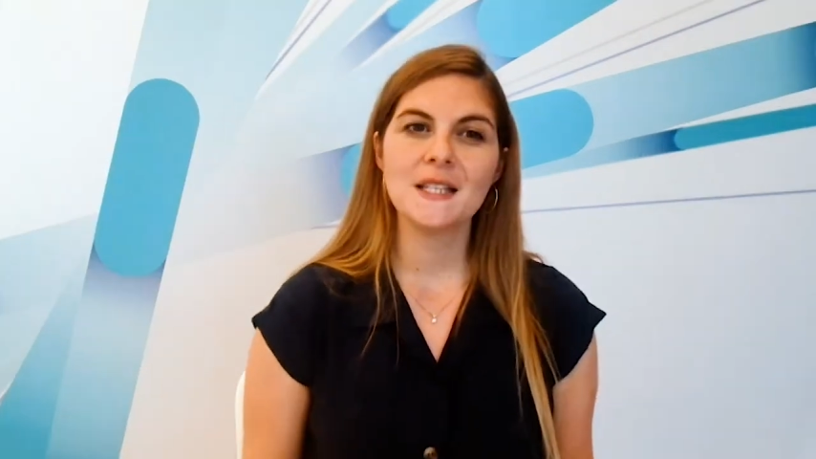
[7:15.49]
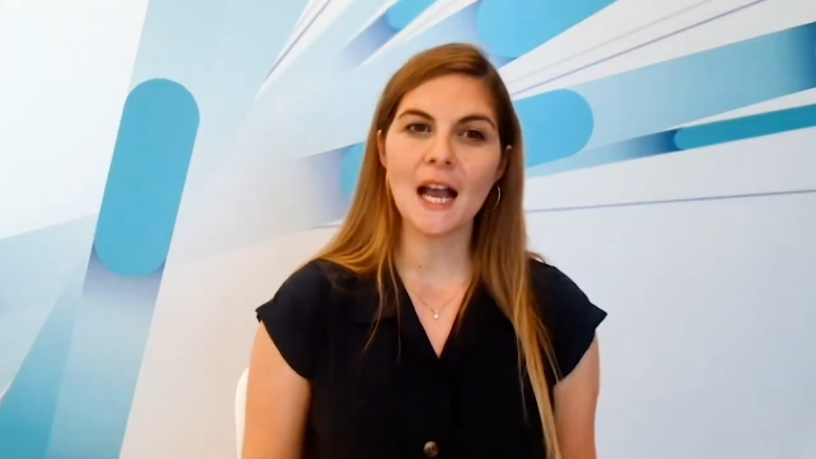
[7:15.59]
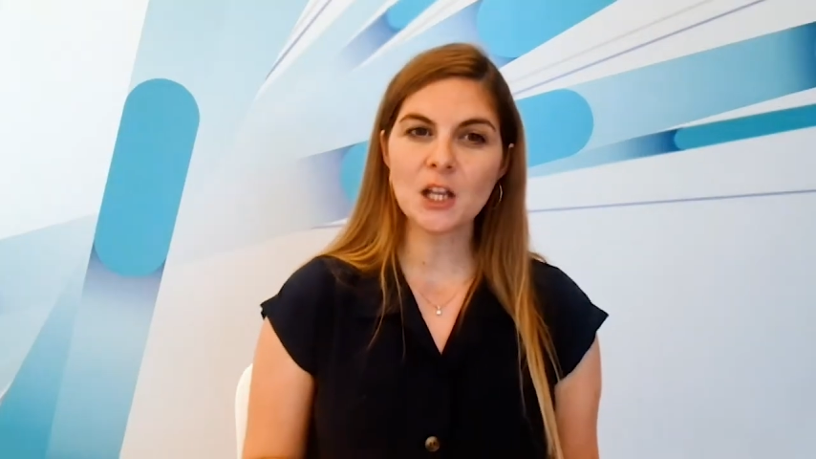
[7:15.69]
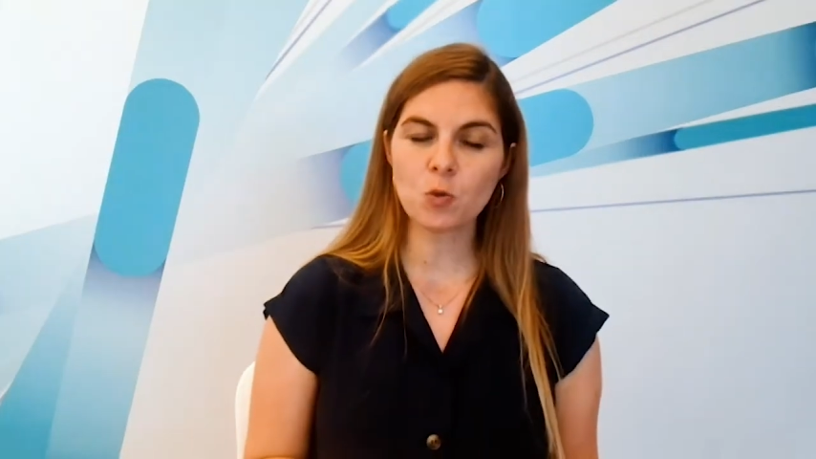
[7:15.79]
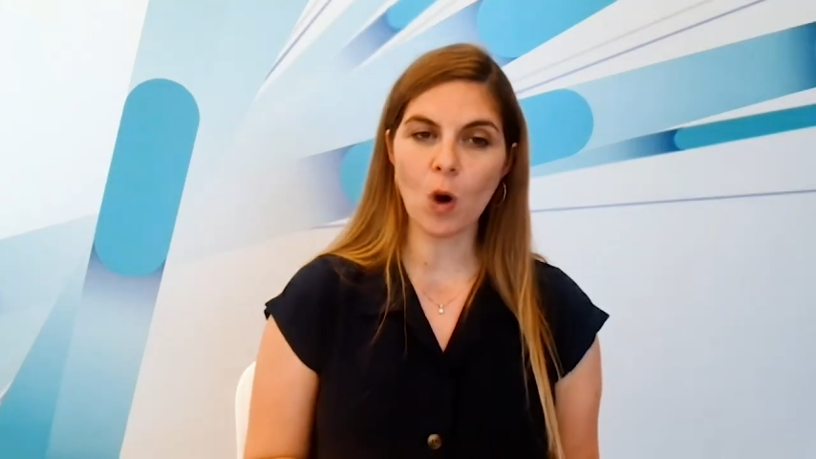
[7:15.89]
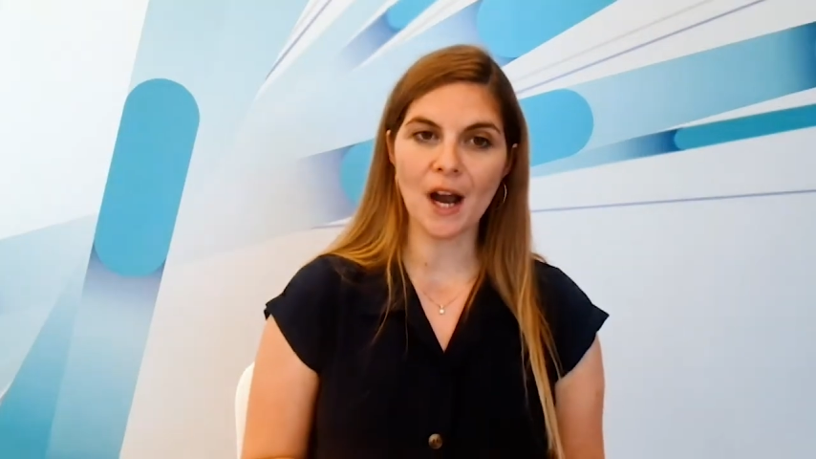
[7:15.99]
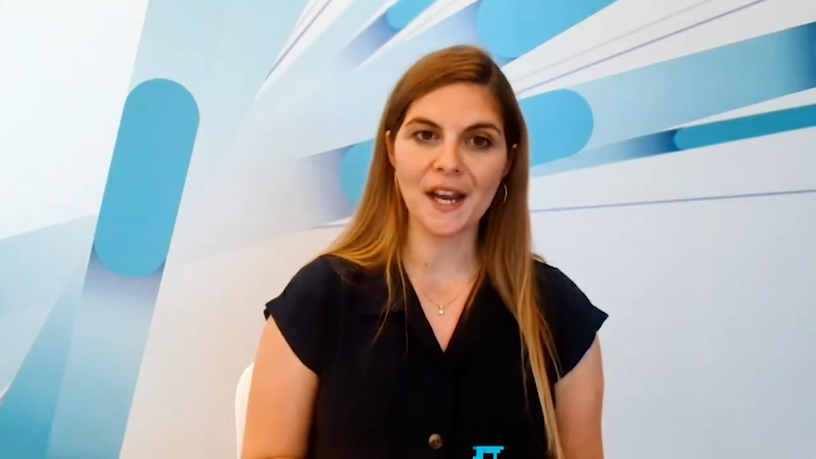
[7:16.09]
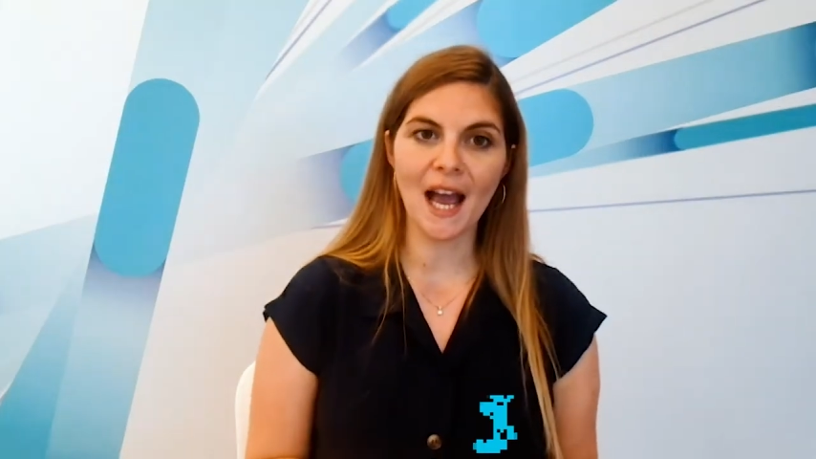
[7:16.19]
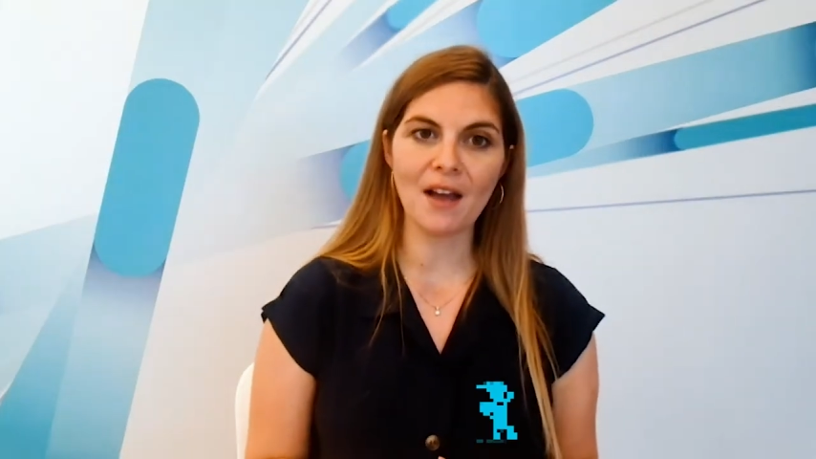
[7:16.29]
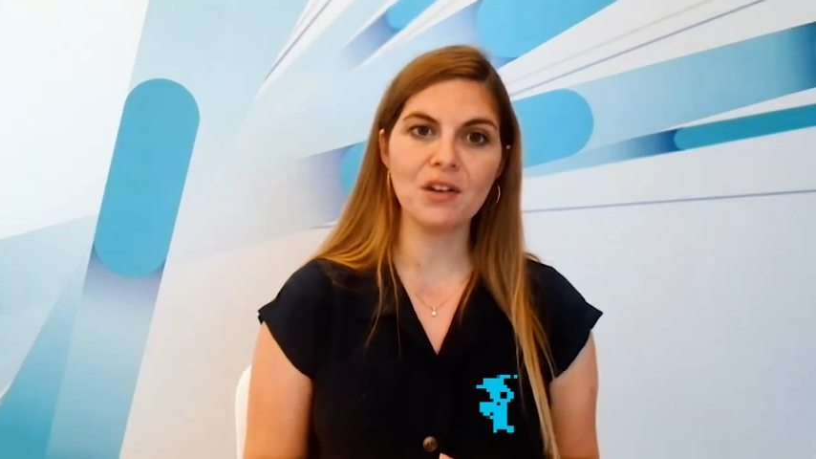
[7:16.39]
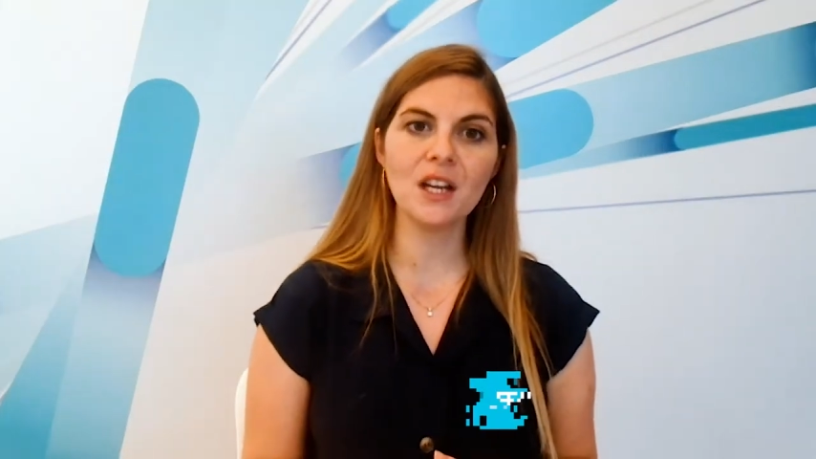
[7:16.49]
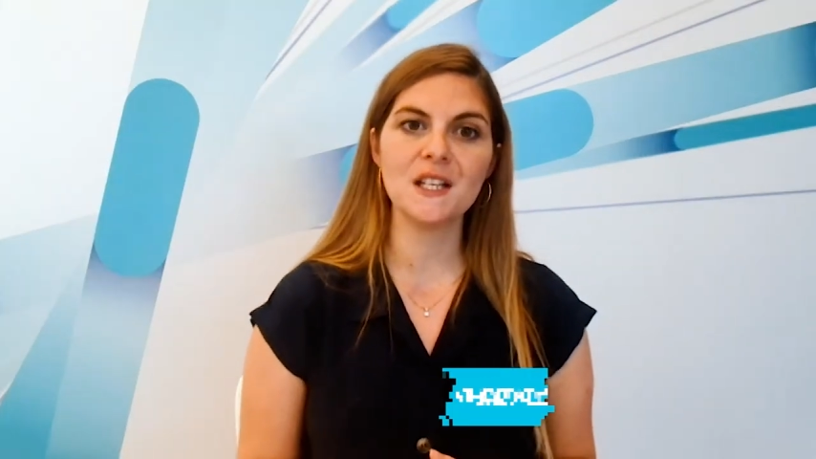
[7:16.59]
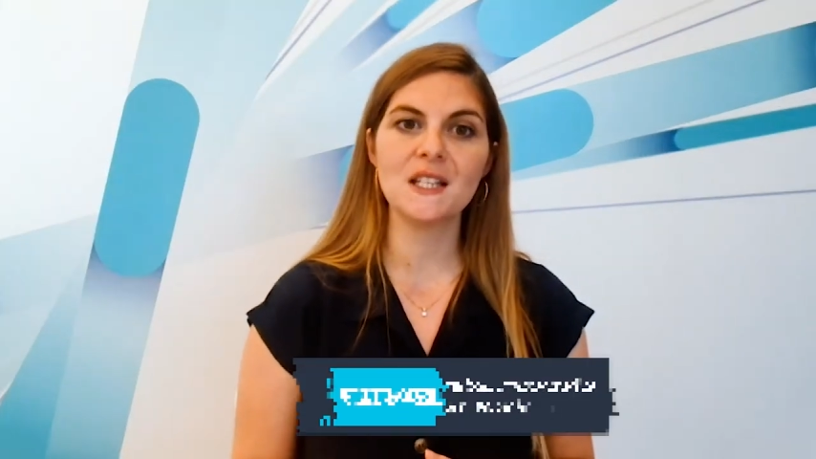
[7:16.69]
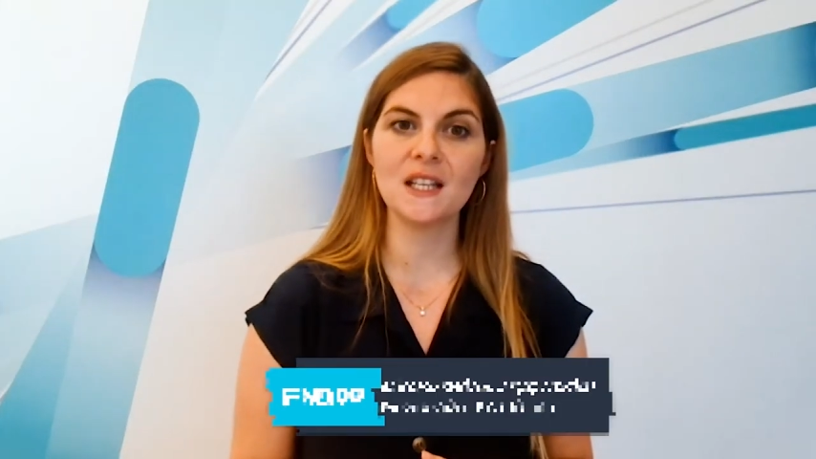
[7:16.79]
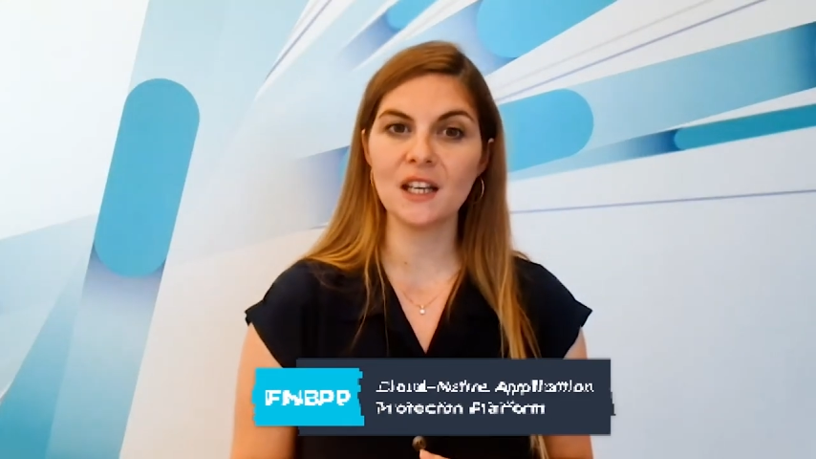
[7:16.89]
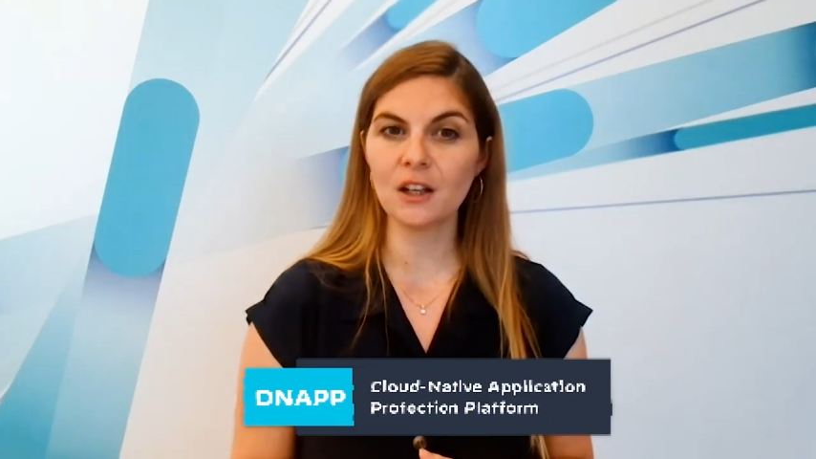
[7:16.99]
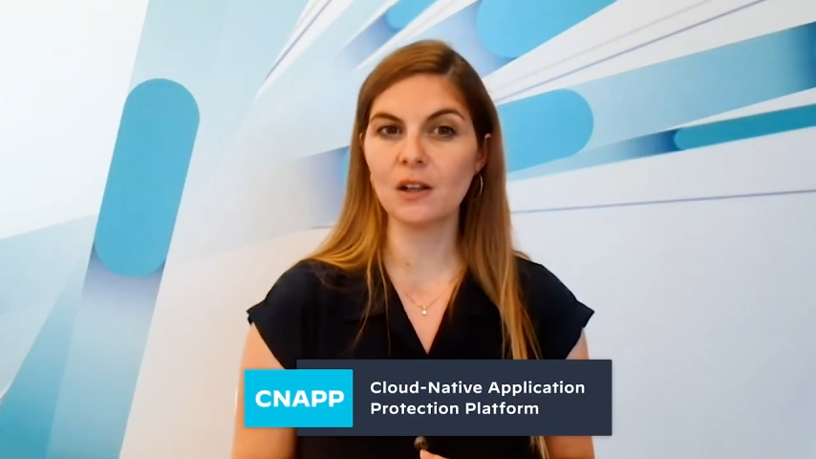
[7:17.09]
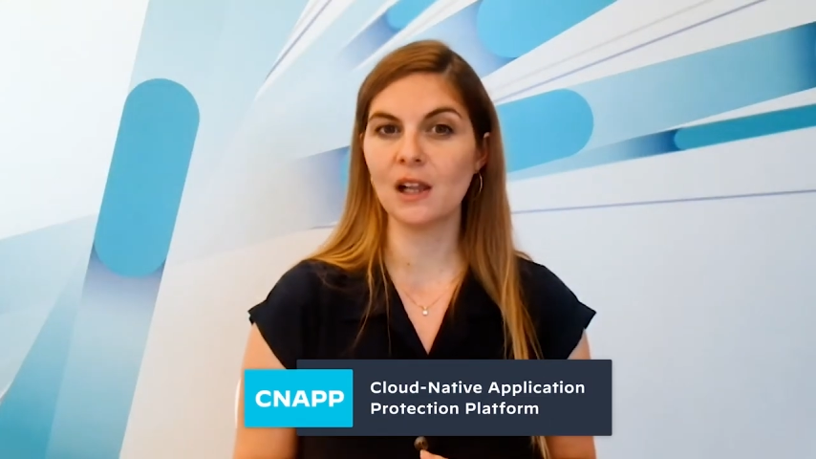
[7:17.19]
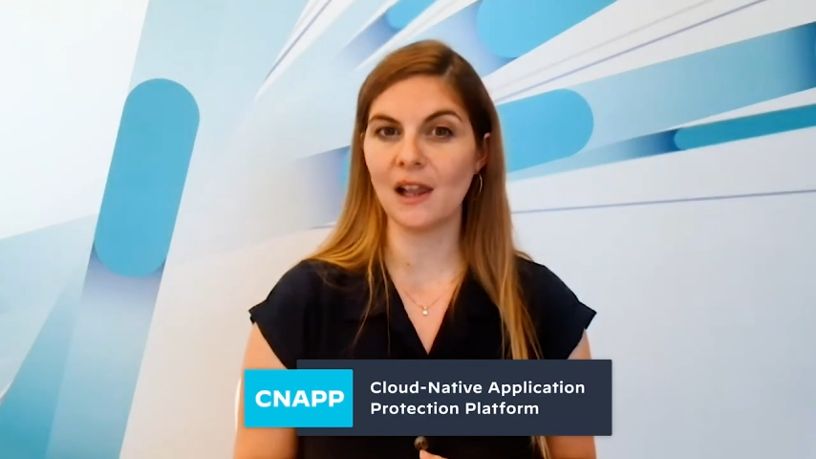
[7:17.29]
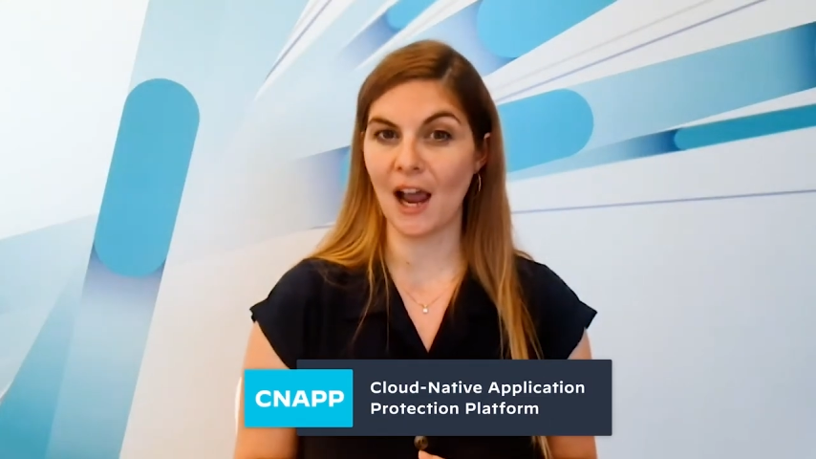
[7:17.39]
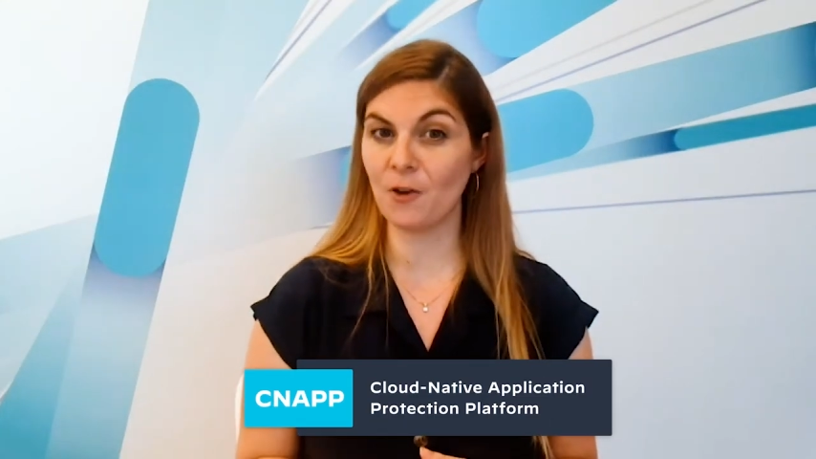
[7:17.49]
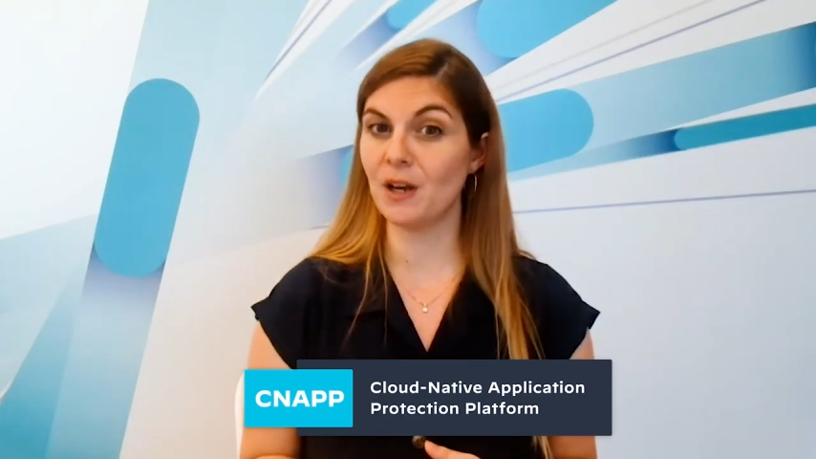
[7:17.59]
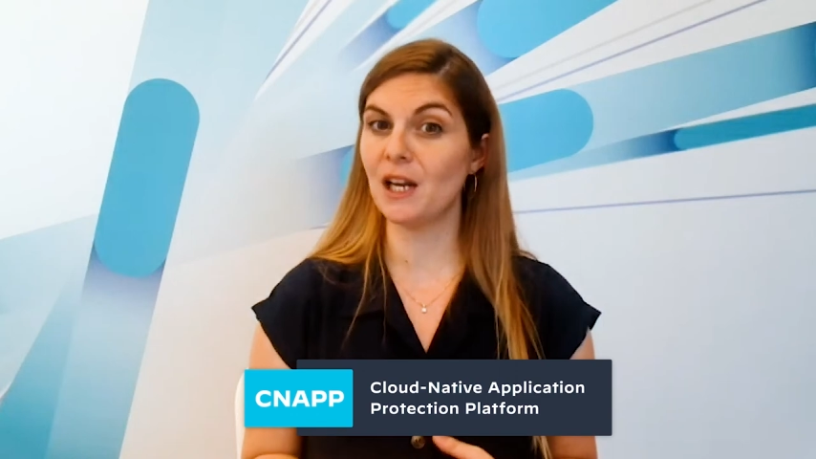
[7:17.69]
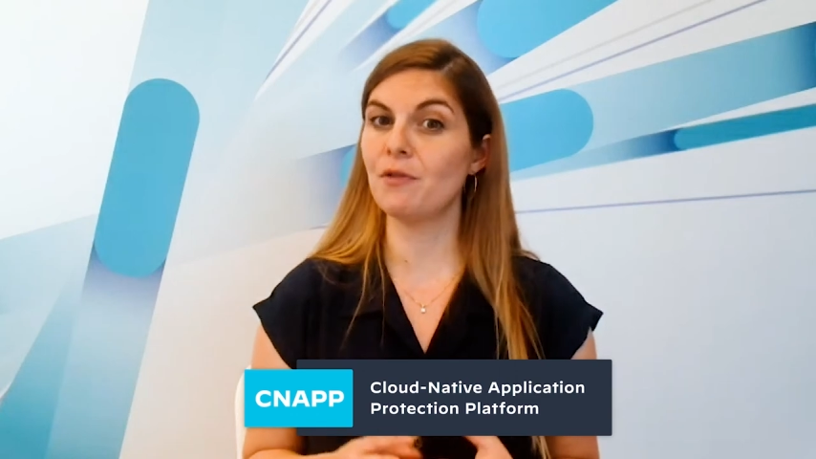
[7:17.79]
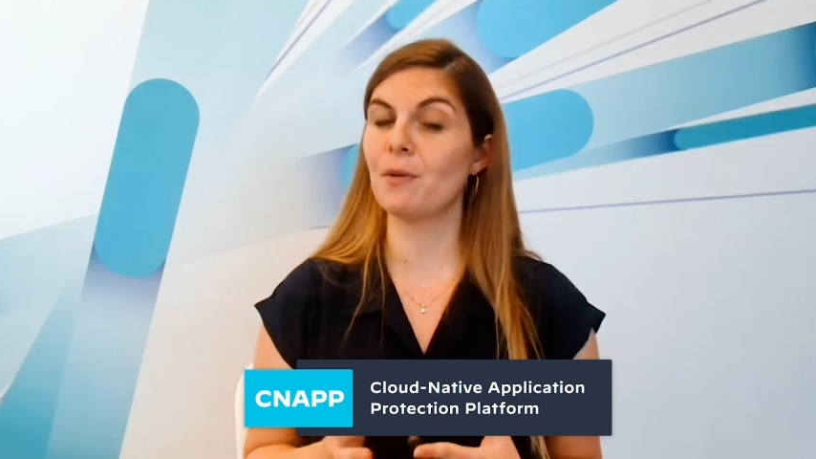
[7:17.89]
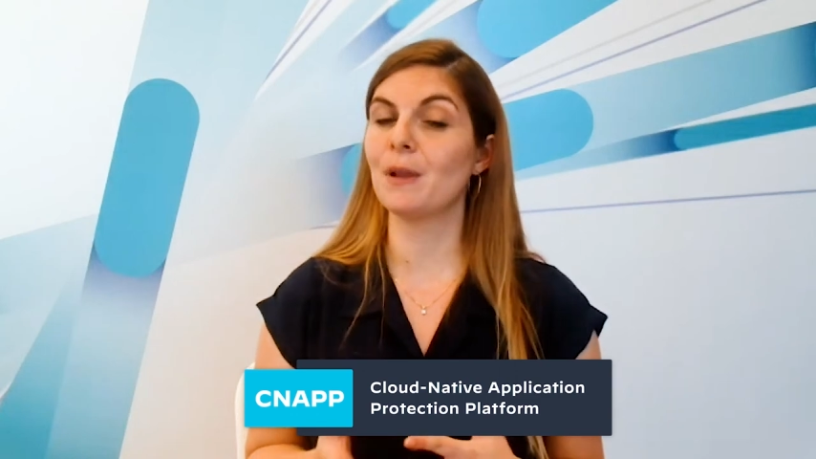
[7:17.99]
That's why having a single cloud-native